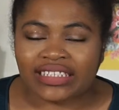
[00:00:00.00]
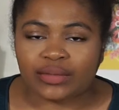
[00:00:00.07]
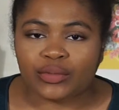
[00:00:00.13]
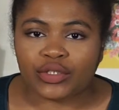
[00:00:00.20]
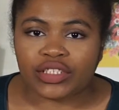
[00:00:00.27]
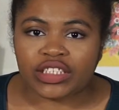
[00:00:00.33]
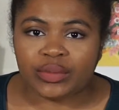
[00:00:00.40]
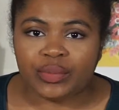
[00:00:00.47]
some
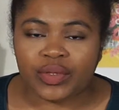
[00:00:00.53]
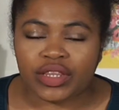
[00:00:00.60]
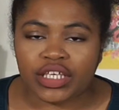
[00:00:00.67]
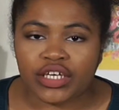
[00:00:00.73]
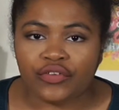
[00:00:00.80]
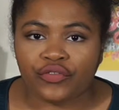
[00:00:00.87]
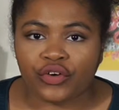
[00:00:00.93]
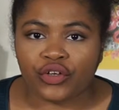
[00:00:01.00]
more
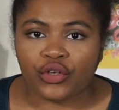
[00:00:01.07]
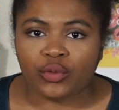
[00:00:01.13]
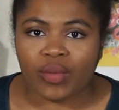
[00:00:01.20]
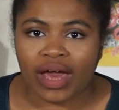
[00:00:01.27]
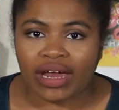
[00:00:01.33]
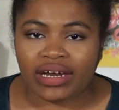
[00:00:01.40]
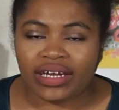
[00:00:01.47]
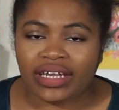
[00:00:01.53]
sympathy for
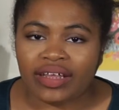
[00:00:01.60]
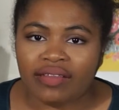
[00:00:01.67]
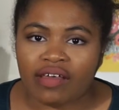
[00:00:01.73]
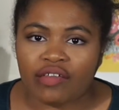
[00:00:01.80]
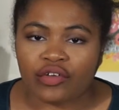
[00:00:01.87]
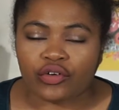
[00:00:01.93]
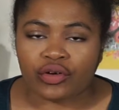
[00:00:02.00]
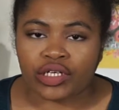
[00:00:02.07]
humanity and
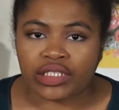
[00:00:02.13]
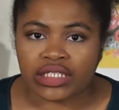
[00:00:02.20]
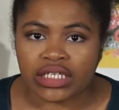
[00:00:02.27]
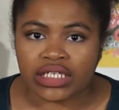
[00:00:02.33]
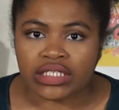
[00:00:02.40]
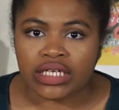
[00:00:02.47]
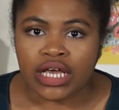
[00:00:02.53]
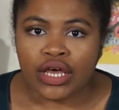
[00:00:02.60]
other
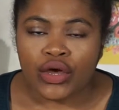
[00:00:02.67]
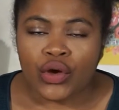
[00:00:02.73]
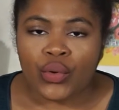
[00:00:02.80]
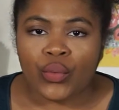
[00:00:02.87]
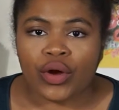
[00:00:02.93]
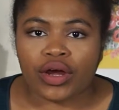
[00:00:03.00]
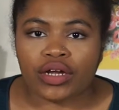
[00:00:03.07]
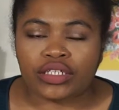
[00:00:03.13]
races,
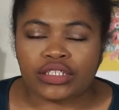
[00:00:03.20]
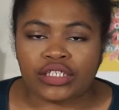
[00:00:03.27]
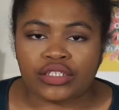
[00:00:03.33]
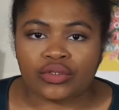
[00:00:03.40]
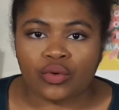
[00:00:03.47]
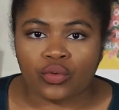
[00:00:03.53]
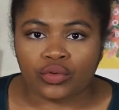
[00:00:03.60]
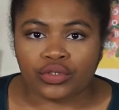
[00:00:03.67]
whereas
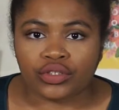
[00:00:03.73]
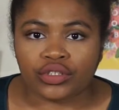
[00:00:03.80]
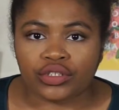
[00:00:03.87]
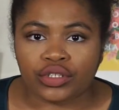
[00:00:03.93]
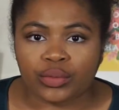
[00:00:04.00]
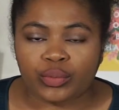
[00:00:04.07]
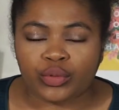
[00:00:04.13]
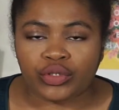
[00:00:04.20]
his
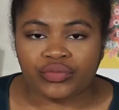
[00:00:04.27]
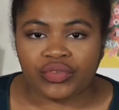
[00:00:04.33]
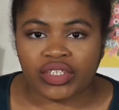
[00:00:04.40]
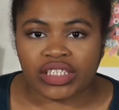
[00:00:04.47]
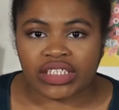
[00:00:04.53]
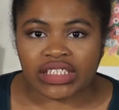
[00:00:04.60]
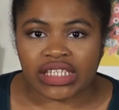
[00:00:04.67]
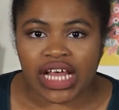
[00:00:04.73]
older
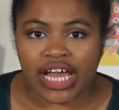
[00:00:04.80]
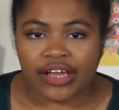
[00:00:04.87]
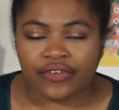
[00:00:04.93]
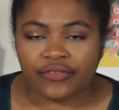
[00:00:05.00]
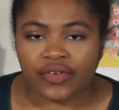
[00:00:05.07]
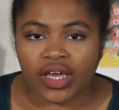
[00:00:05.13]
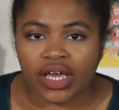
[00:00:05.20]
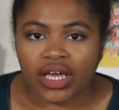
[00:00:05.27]
previous
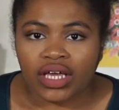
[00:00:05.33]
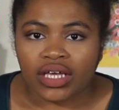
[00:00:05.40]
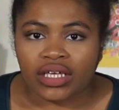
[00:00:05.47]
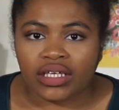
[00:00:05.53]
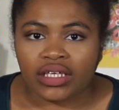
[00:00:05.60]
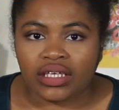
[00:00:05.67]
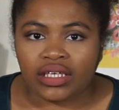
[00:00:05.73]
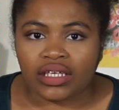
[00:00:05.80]
life,
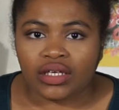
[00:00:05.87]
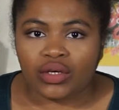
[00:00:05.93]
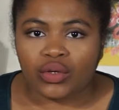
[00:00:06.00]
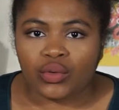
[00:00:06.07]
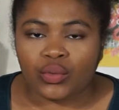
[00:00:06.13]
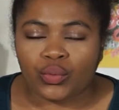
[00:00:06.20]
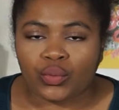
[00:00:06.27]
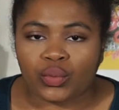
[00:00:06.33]

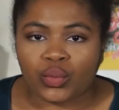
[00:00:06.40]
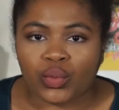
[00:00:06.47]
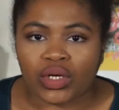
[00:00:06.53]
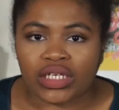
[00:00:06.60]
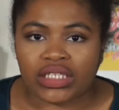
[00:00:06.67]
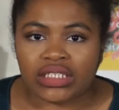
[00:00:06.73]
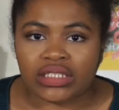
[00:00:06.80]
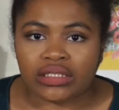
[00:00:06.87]
he
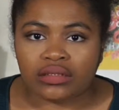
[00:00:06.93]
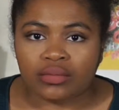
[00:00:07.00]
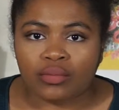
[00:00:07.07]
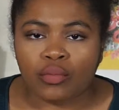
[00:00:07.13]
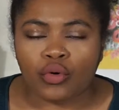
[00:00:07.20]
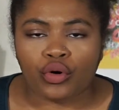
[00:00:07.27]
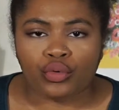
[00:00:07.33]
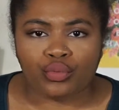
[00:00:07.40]
was
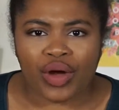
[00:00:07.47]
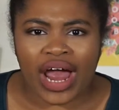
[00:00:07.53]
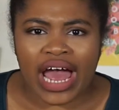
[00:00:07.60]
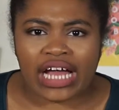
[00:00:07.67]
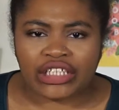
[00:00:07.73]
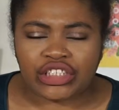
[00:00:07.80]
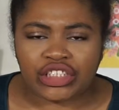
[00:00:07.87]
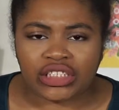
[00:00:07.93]
more
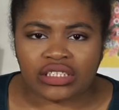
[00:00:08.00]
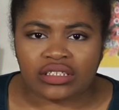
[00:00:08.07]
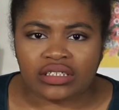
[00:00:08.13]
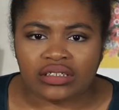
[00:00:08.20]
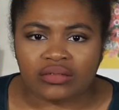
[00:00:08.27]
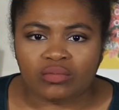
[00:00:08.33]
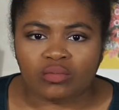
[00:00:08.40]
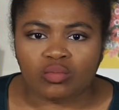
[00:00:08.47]
rash
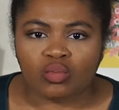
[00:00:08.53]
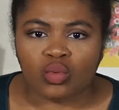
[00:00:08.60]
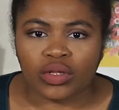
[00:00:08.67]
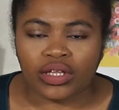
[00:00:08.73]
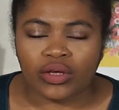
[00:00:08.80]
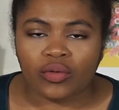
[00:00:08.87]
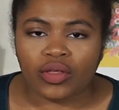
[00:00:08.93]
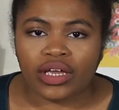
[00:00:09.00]
and
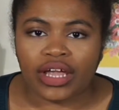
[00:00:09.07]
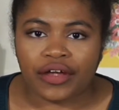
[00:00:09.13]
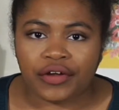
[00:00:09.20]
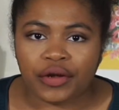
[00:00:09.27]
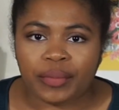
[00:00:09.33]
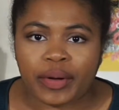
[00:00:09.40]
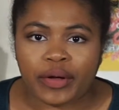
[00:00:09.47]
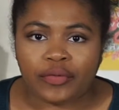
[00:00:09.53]
really only
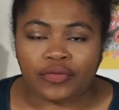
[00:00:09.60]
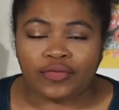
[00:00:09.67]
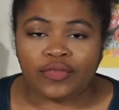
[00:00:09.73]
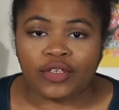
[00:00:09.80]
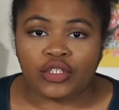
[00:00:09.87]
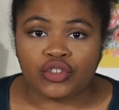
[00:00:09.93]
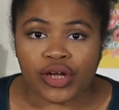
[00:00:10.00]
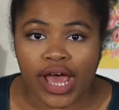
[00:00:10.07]
cared about
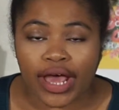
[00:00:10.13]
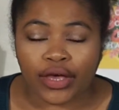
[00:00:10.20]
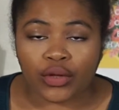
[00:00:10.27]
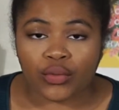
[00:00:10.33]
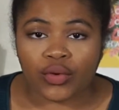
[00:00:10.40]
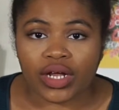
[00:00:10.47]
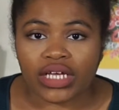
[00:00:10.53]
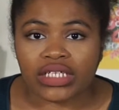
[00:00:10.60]
the
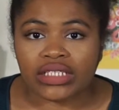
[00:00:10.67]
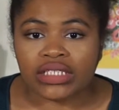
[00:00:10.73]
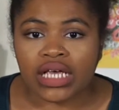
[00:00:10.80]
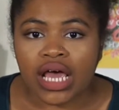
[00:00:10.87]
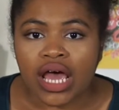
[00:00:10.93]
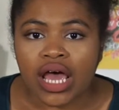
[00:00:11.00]
dragon race.